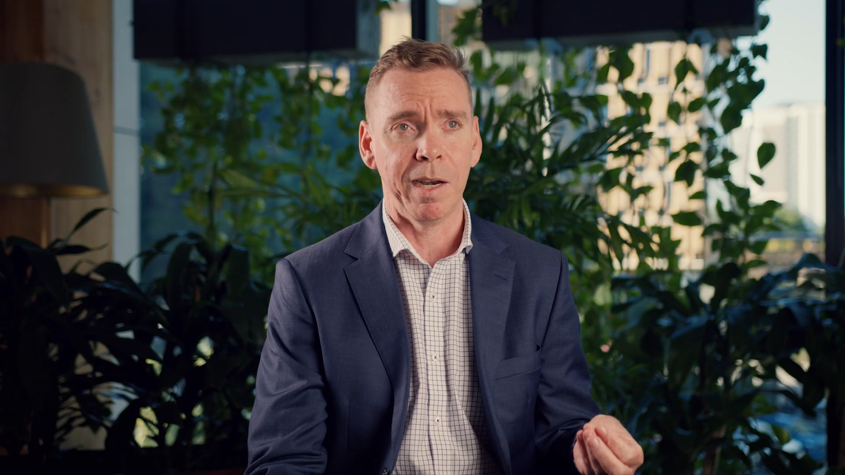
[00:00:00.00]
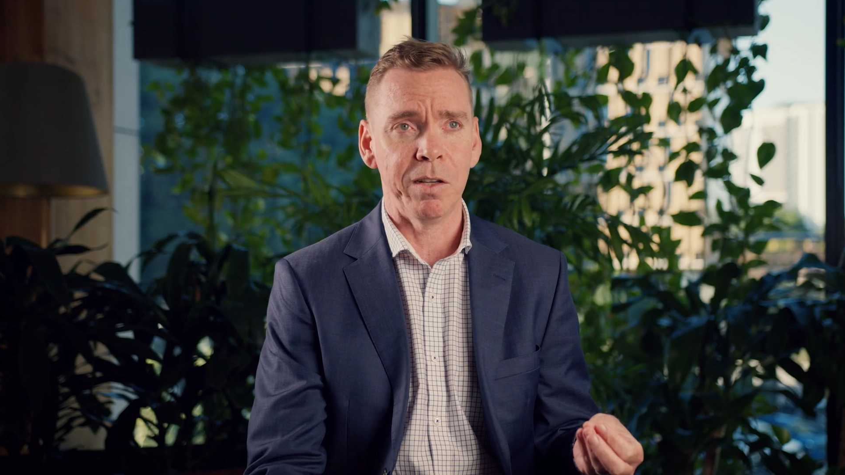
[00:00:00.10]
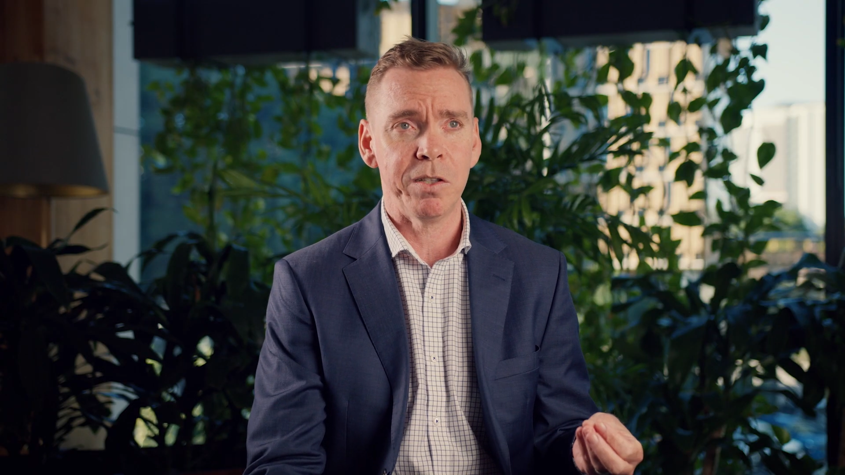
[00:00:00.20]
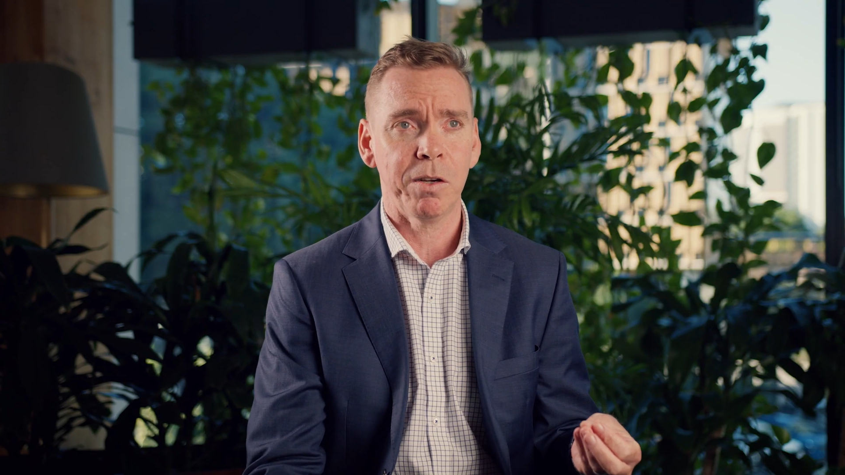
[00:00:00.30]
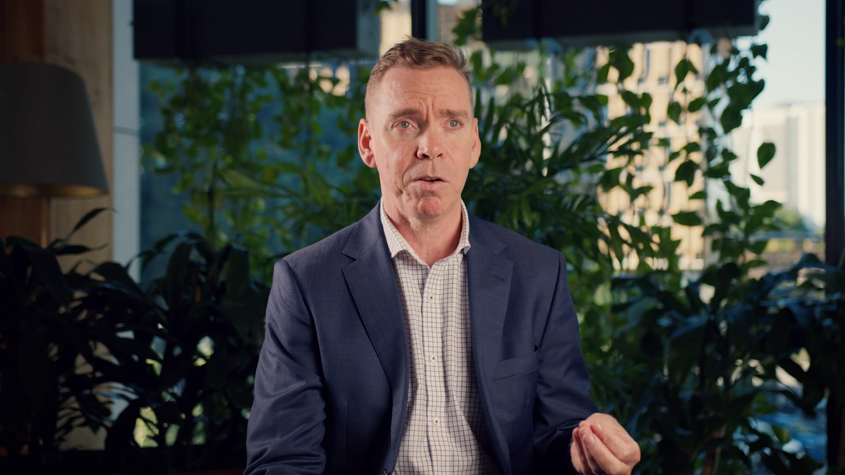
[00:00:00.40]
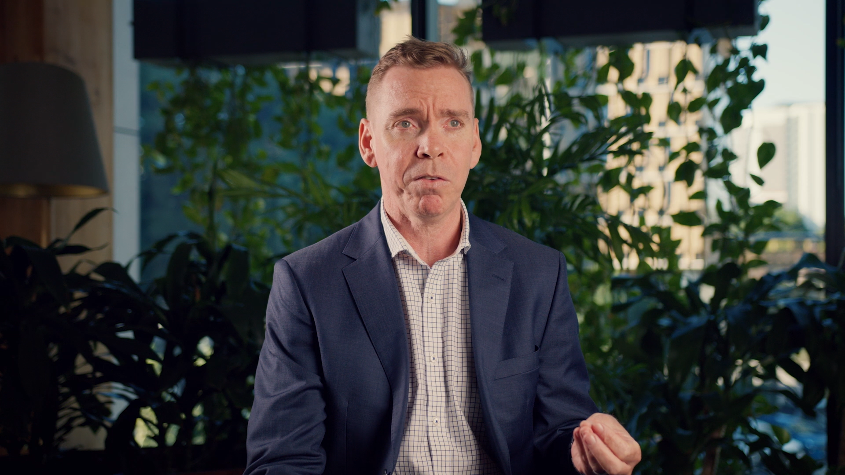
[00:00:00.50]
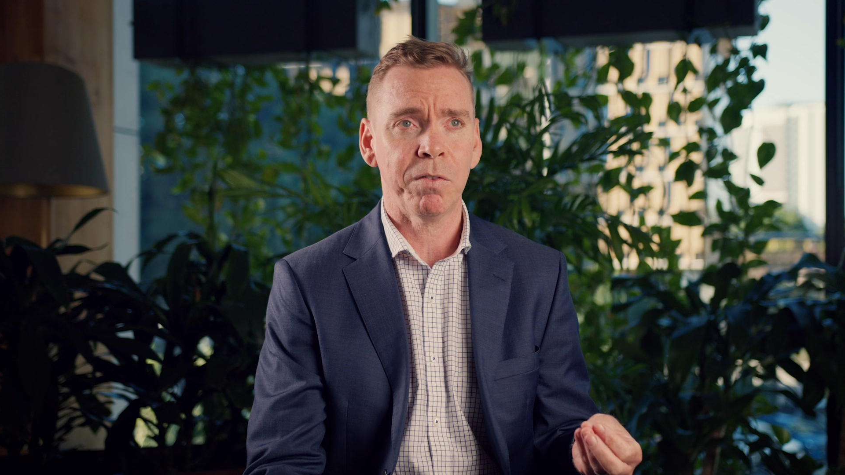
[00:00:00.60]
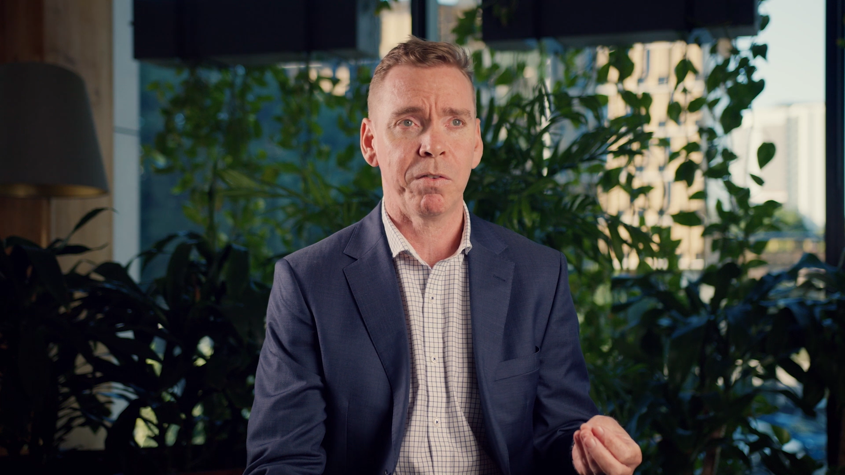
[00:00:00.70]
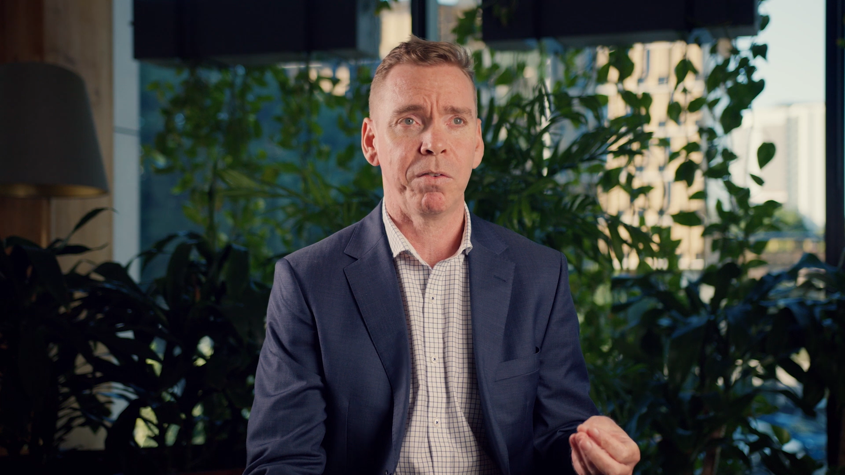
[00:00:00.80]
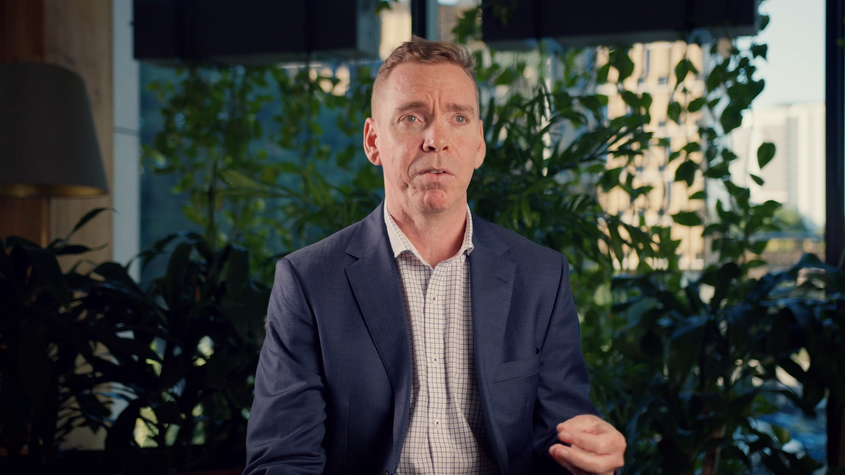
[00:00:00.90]
energy
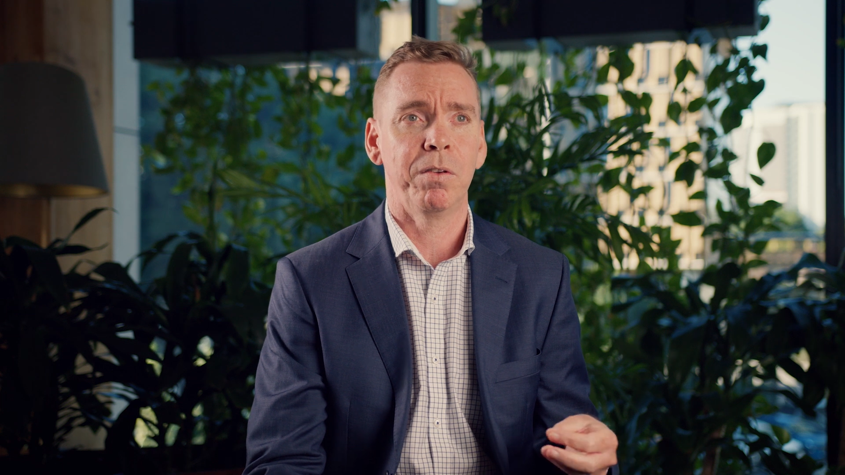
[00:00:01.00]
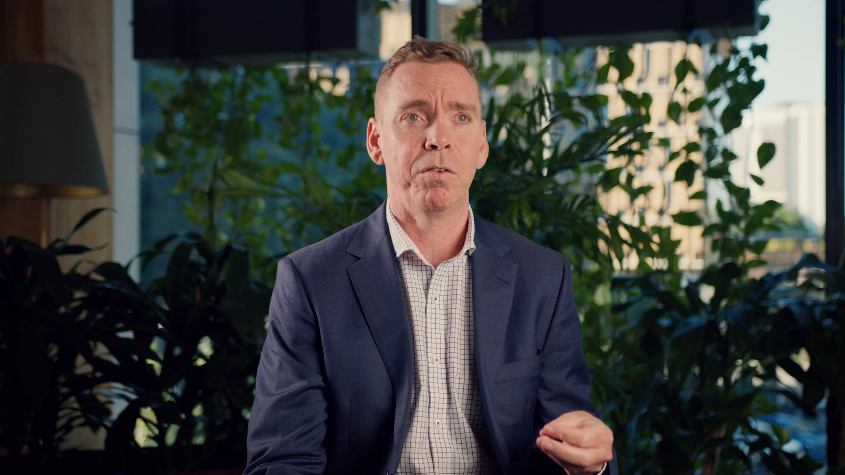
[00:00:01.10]
costs,